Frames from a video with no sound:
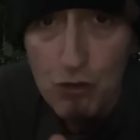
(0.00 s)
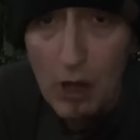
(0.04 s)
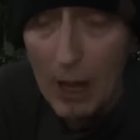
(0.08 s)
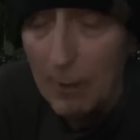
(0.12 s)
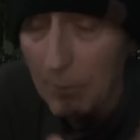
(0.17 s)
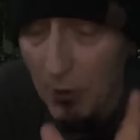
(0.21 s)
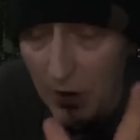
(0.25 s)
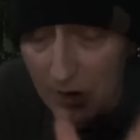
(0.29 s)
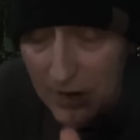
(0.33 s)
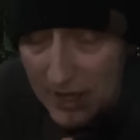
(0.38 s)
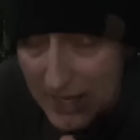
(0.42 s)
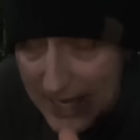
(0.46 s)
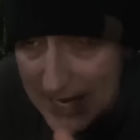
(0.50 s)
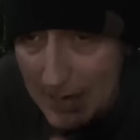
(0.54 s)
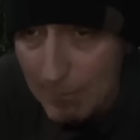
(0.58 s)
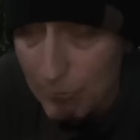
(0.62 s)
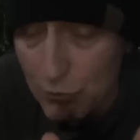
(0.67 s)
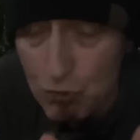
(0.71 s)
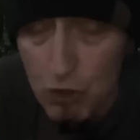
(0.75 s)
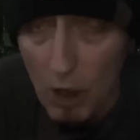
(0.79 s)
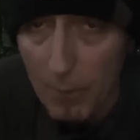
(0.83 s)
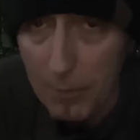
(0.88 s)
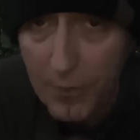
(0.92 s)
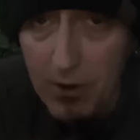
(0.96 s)
I'm not name
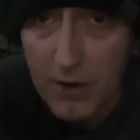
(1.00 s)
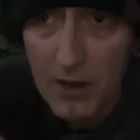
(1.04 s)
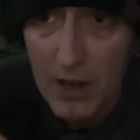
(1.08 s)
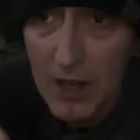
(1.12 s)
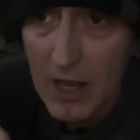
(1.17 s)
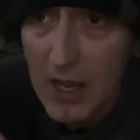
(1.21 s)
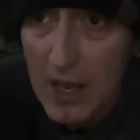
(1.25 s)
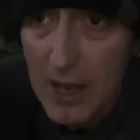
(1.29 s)
dropping.